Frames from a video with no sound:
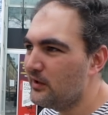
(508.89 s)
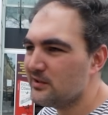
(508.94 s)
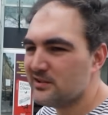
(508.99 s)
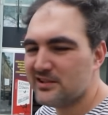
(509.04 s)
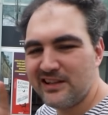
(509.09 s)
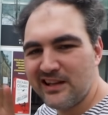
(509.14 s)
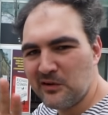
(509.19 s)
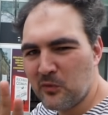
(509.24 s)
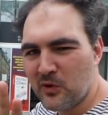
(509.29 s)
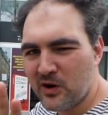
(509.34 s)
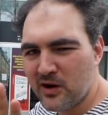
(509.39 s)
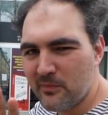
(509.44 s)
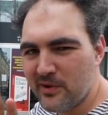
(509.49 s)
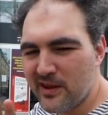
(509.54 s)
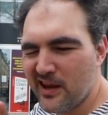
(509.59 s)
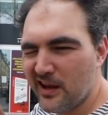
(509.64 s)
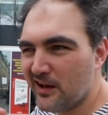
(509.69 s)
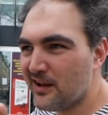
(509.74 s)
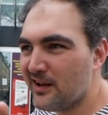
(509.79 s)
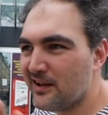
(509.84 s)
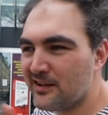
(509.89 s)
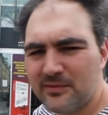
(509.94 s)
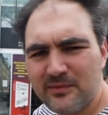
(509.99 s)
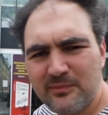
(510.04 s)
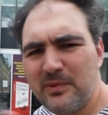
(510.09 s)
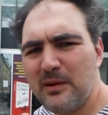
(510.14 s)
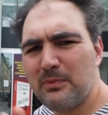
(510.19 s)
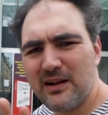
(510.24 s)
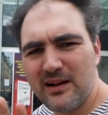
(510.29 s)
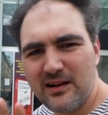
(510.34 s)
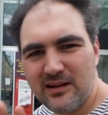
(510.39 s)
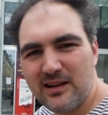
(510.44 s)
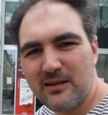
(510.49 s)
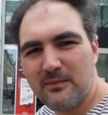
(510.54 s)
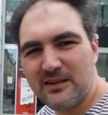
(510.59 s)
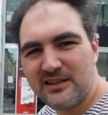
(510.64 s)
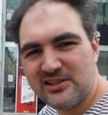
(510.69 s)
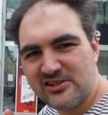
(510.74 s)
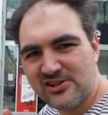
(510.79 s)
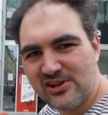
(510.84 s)
She didn't want to be in it. People are a little
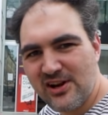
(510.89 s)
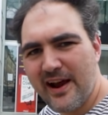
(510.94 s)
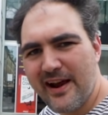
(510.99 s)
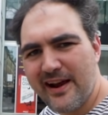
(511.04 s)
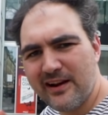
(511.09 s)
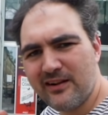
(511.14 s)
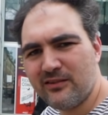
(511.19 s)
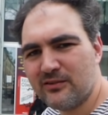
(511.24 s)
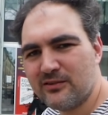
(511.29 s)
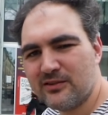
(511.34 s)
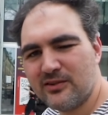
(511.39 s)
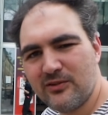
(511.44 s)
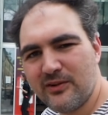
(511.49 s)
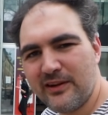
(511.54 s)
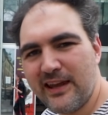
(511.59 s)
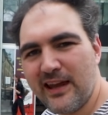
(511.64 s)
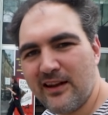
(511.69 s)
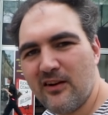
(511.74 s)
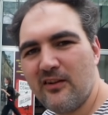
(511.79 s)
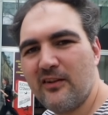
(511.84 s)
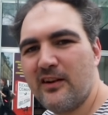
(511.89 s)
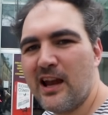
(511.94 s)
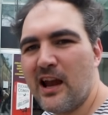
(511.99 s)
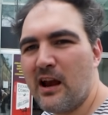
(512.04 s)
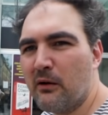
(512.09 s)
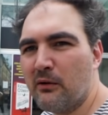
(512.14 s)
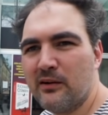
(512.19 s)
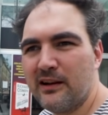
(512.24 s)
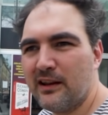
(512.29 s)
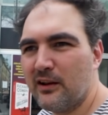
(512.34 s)
bit shyer to get on camera.